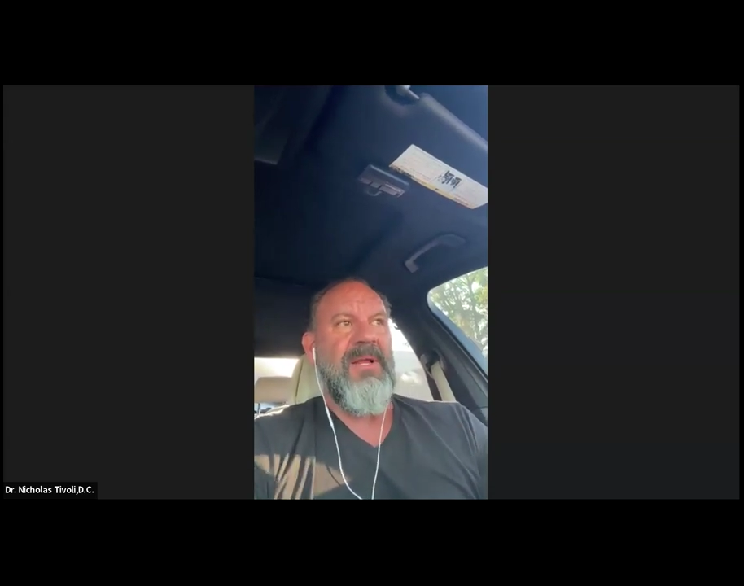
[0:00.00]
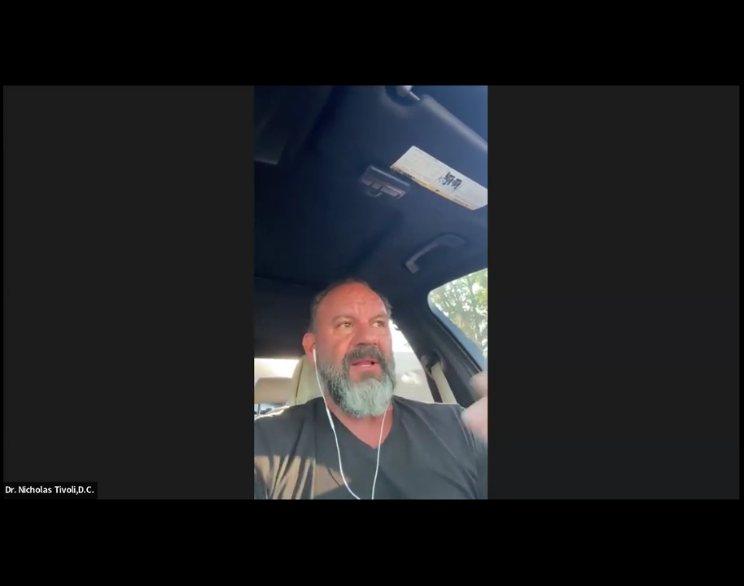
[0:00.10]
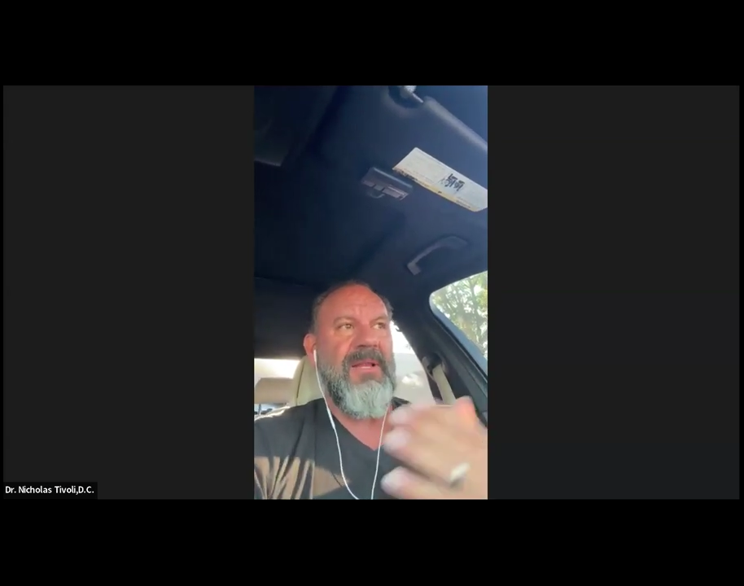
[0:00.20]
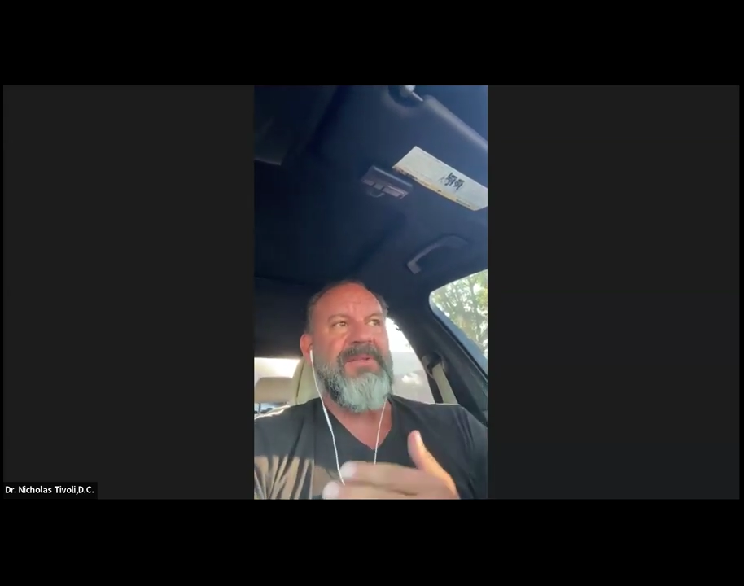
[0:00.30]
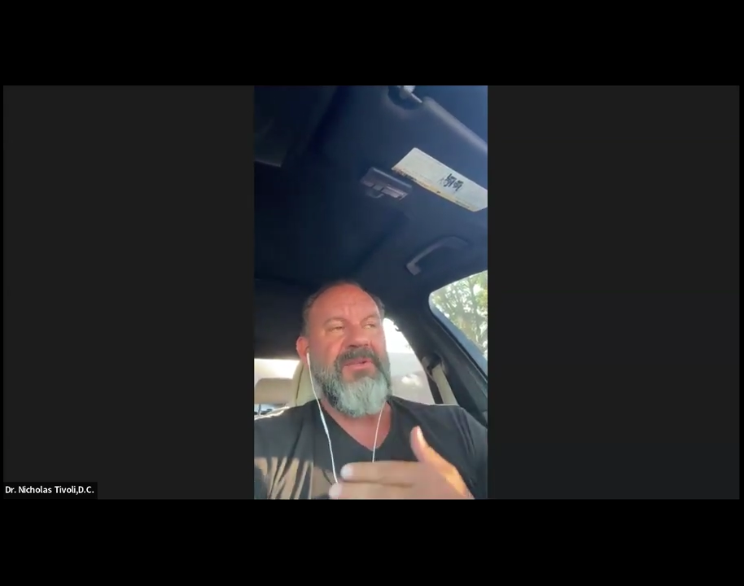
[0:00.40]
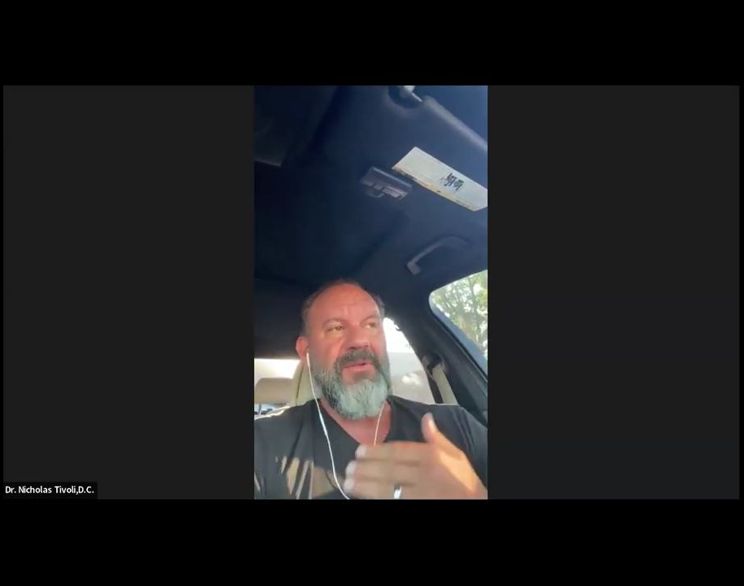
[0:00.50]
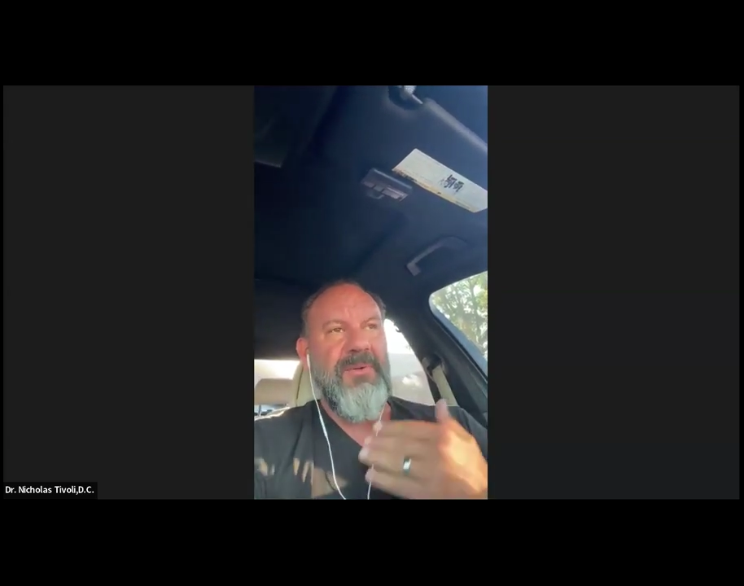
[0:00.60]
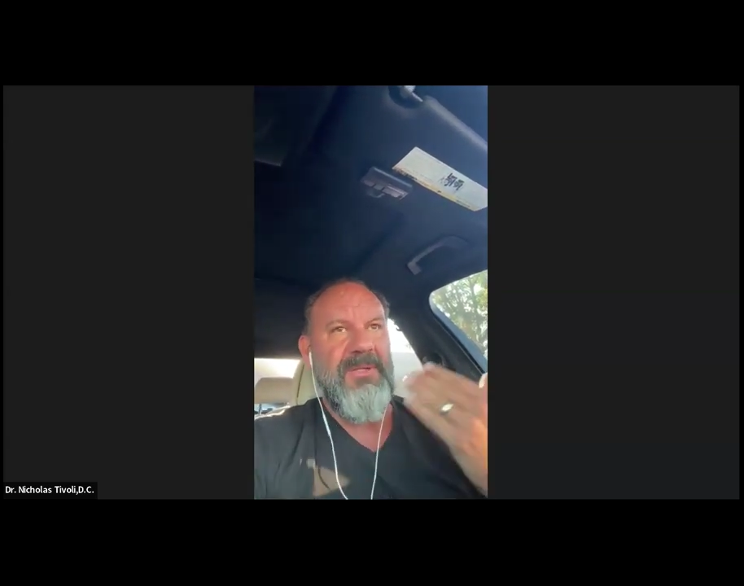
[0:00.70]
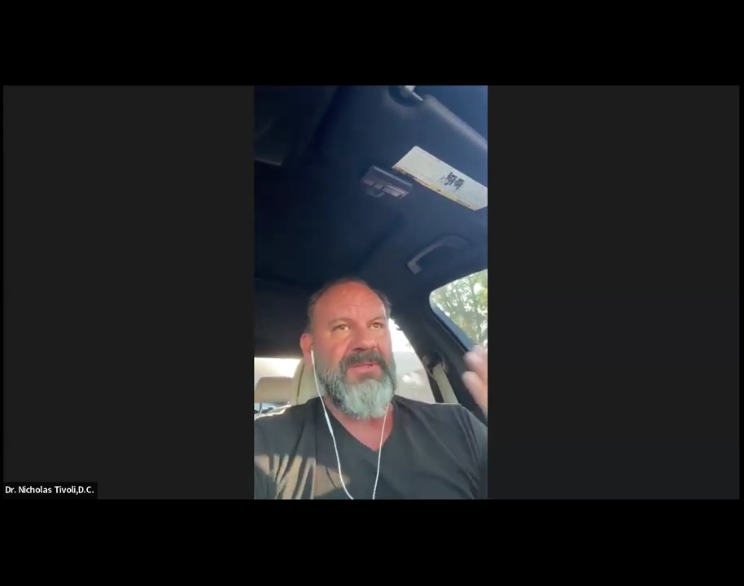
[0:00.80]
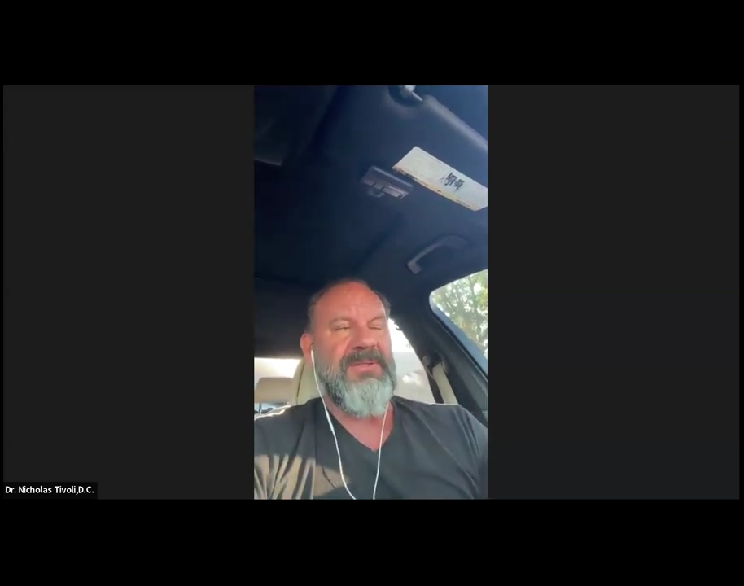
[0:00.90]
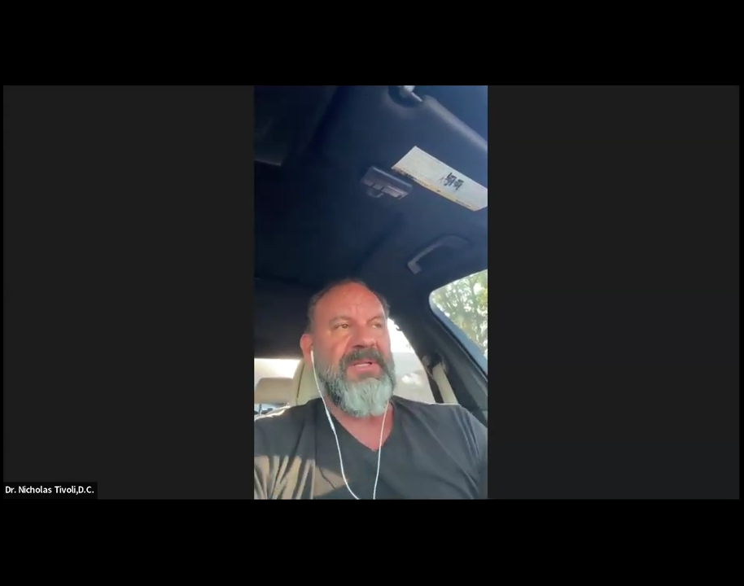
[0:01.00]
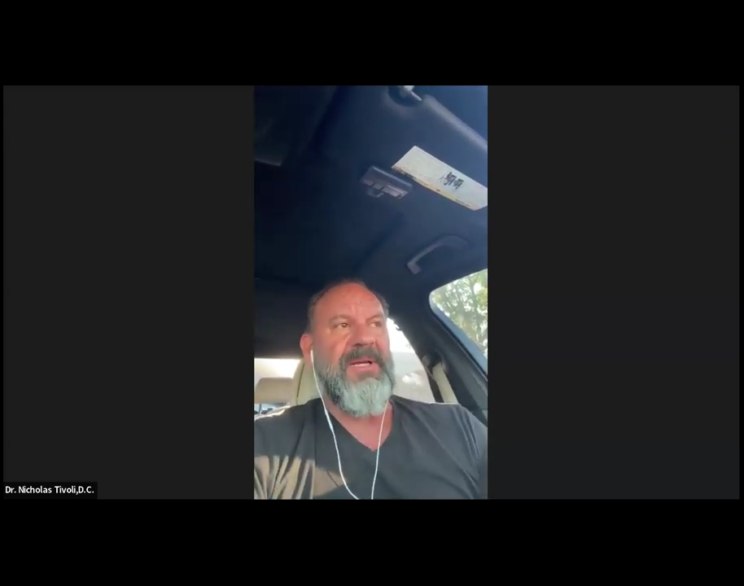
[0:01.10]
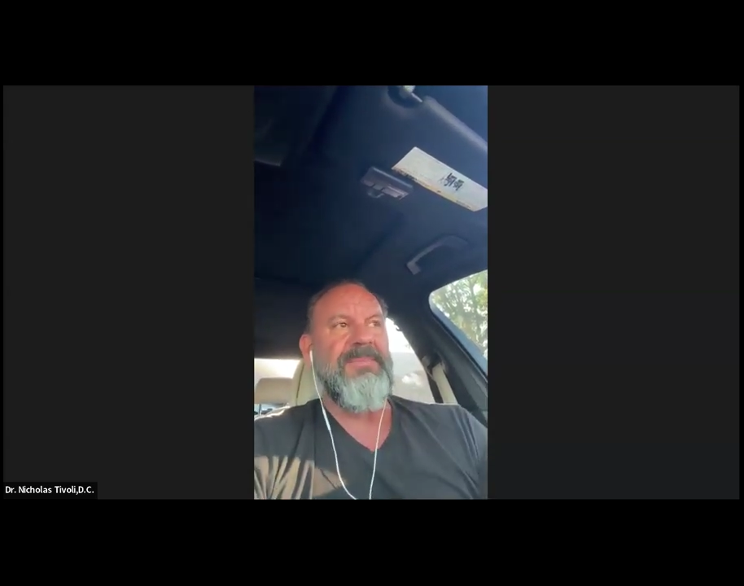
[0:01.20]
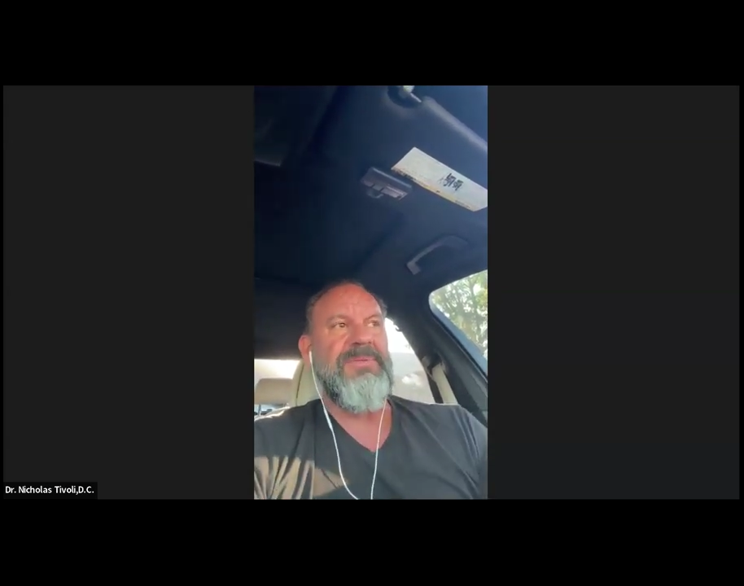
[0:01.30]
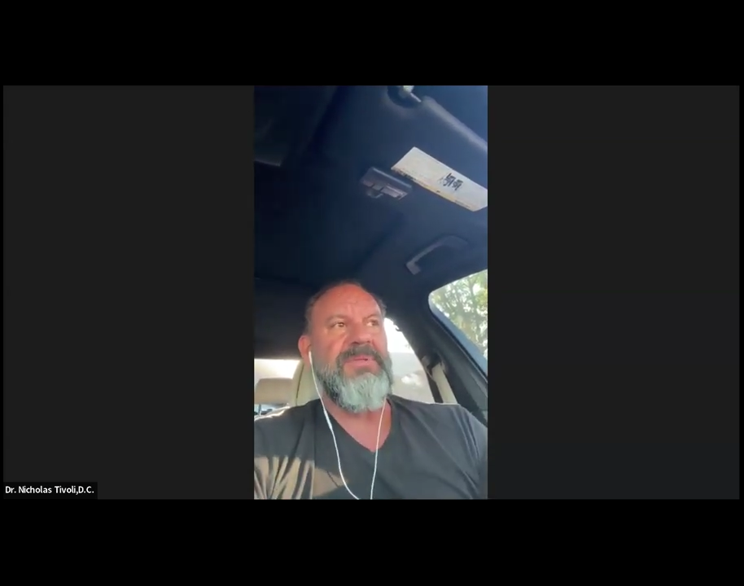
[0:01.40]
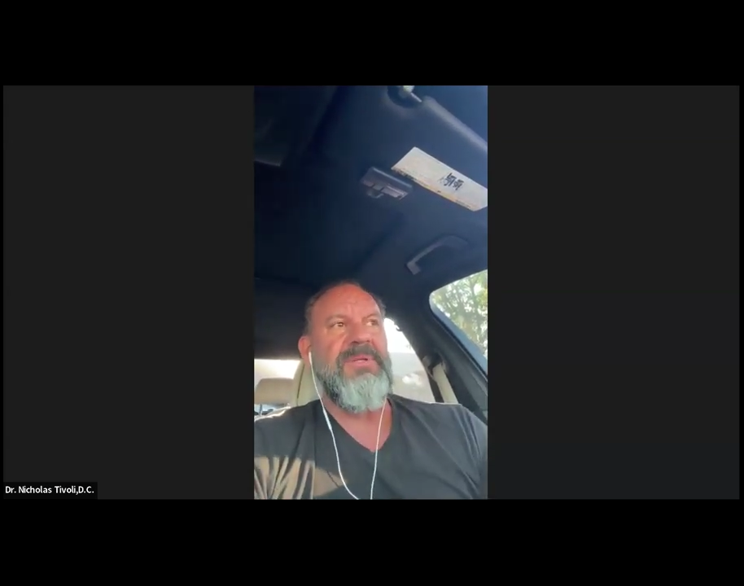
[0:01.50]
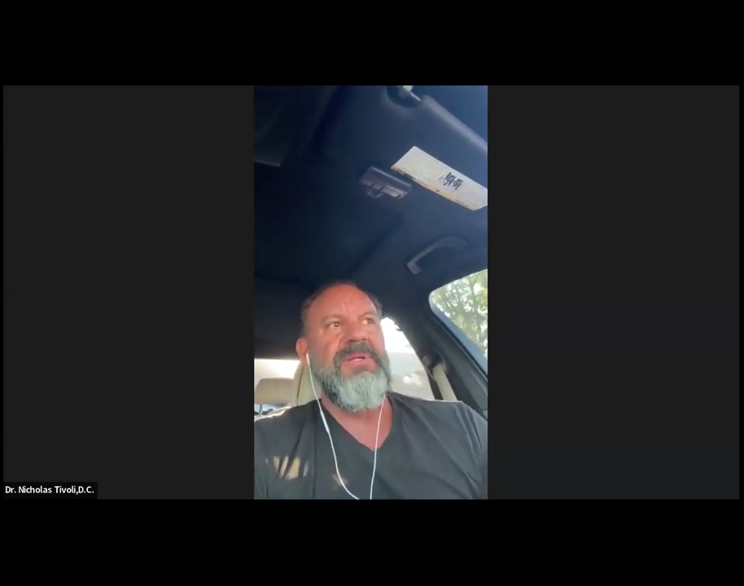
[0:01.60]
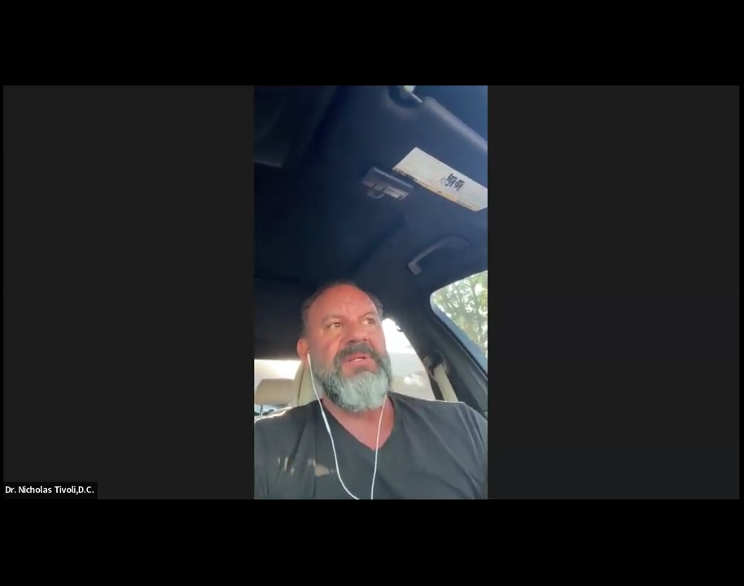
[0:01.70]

but I like to do it in steps.